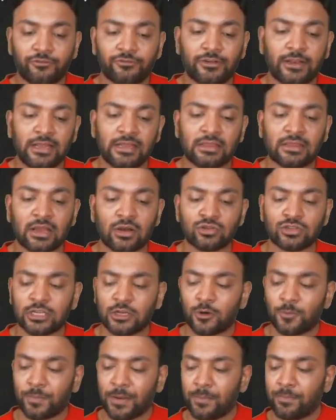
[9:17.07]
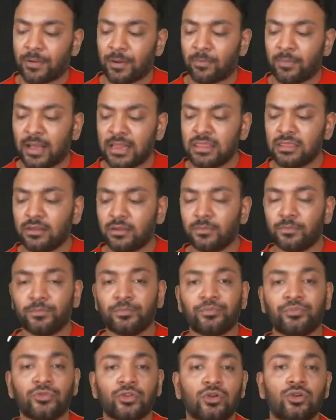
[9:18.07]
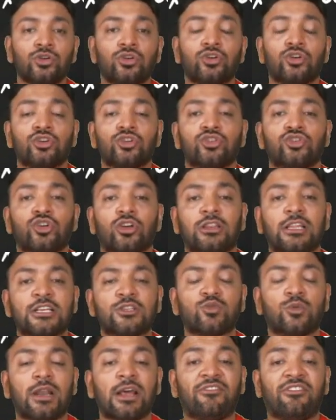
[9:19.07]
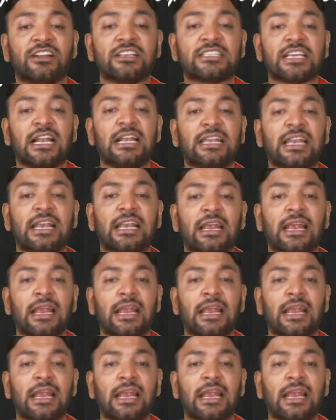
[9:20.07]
15,000 rupees per month. So this would have resulted